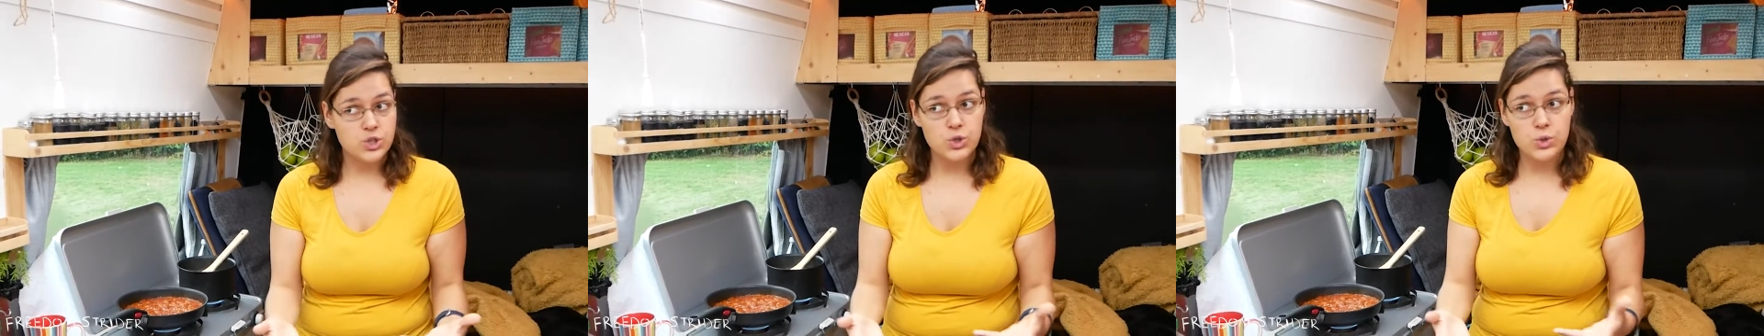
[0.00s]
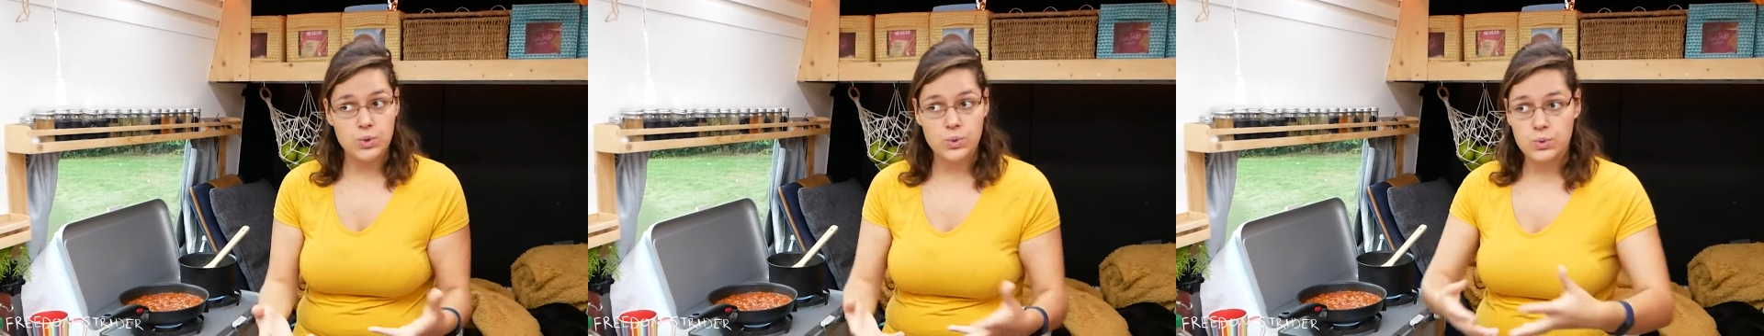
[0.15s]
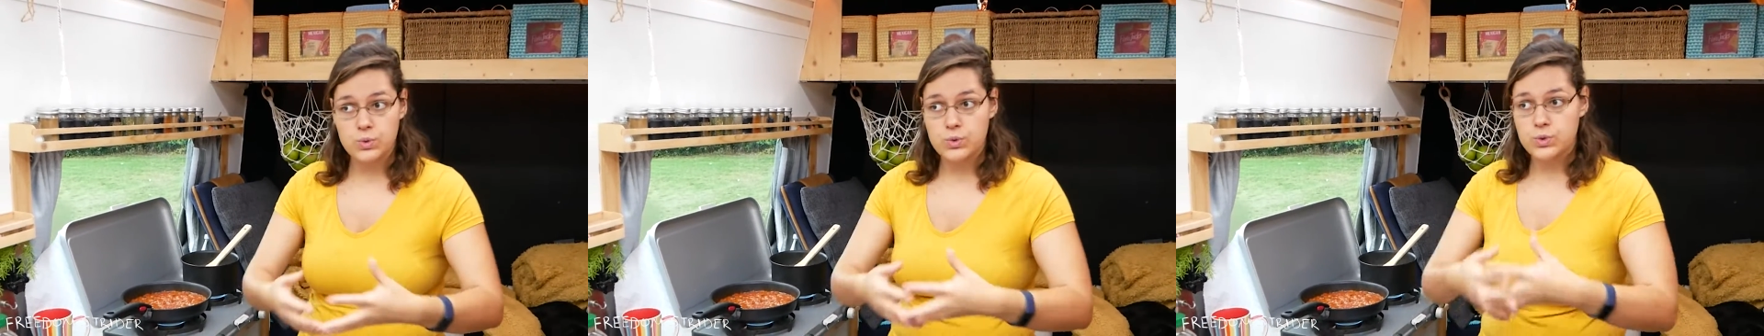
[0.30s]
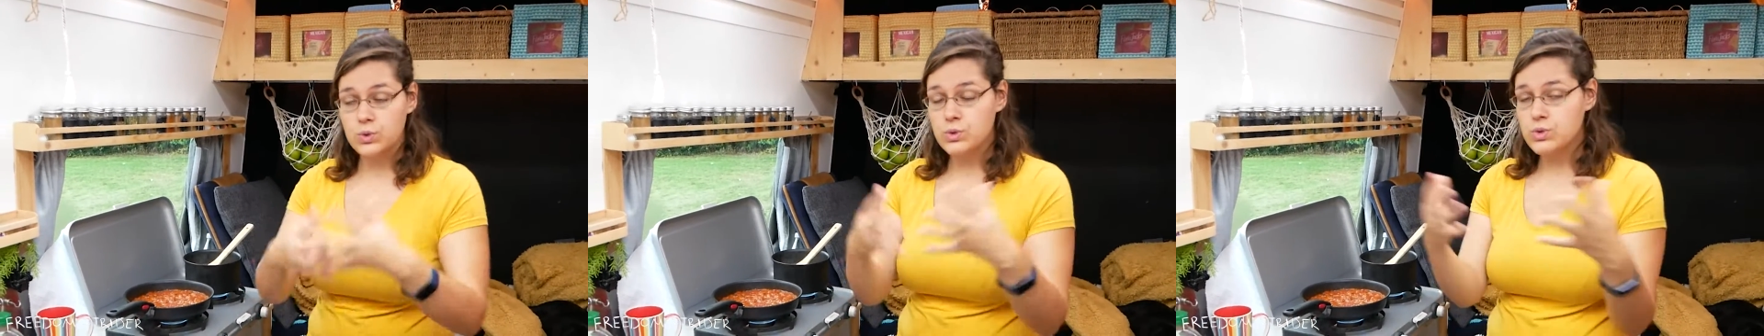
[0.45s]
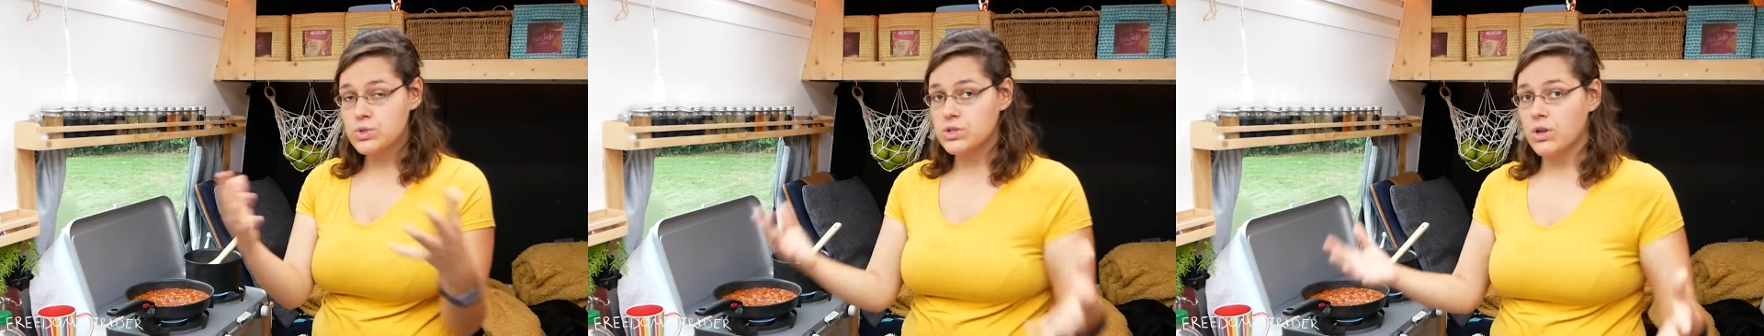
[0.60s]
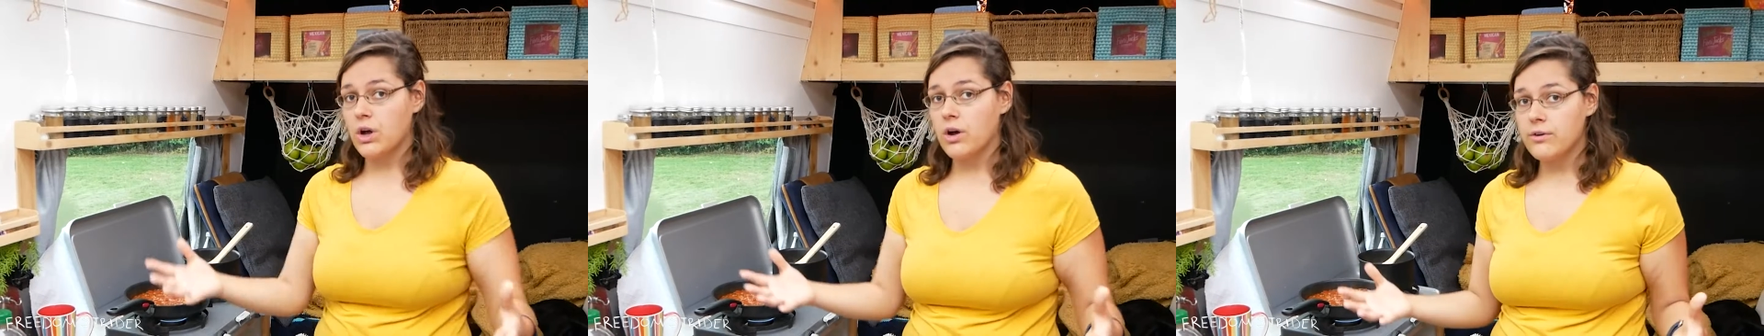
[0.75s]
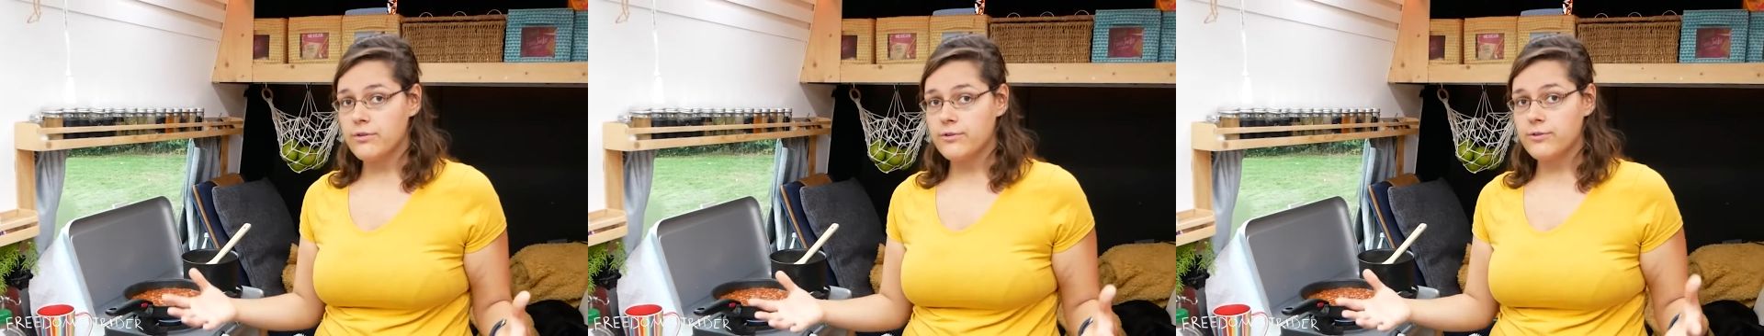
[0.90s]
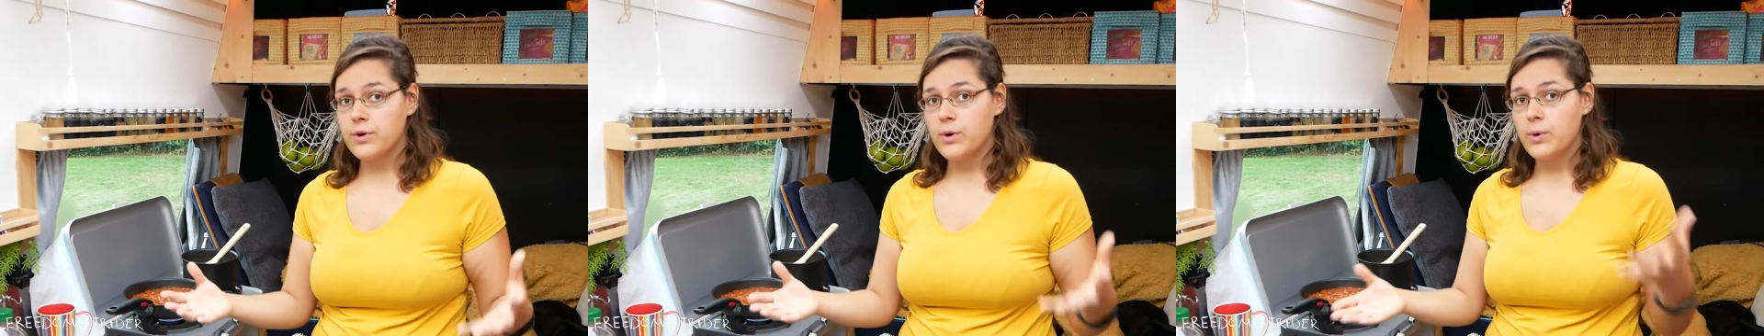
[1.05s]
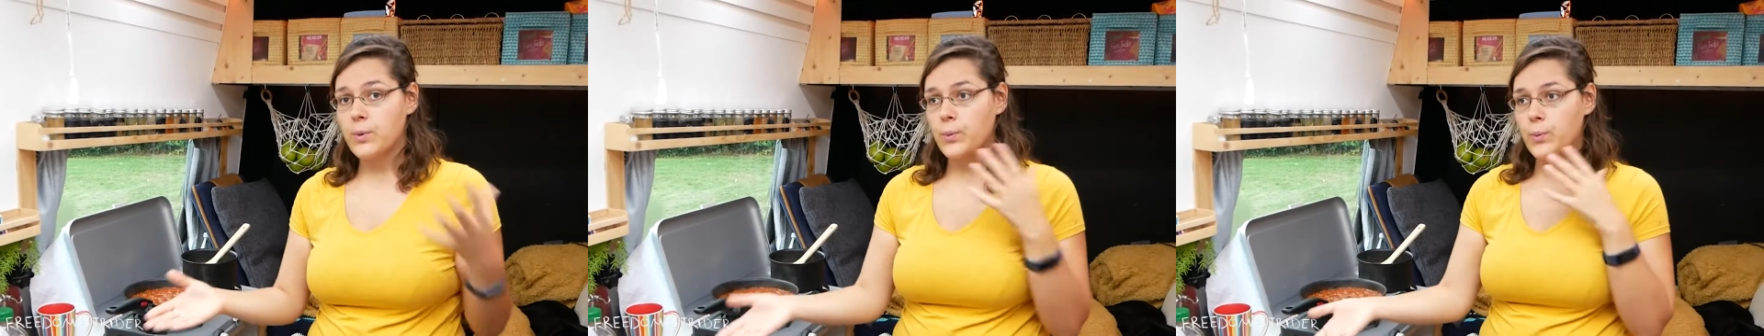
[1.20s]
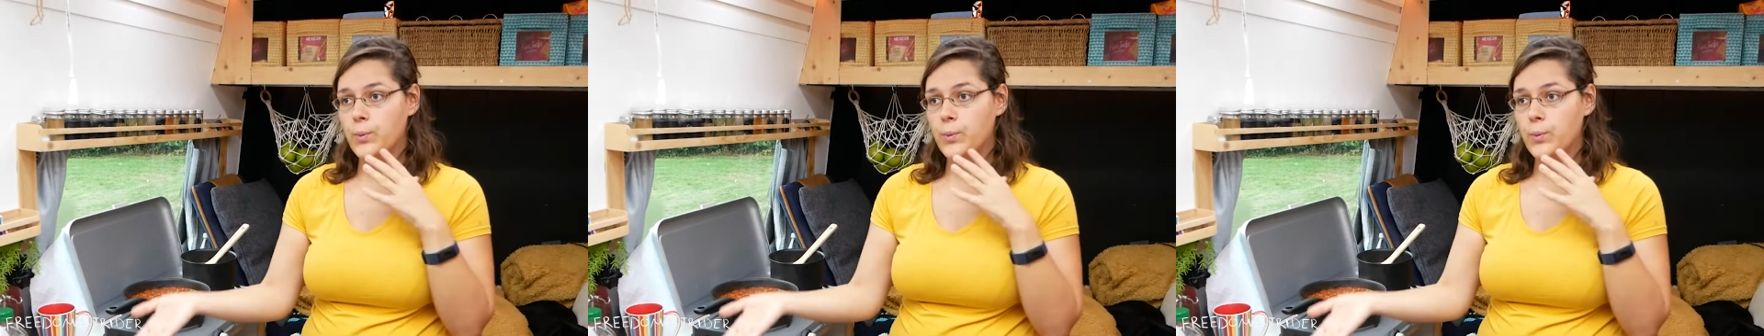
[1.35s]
to do stuff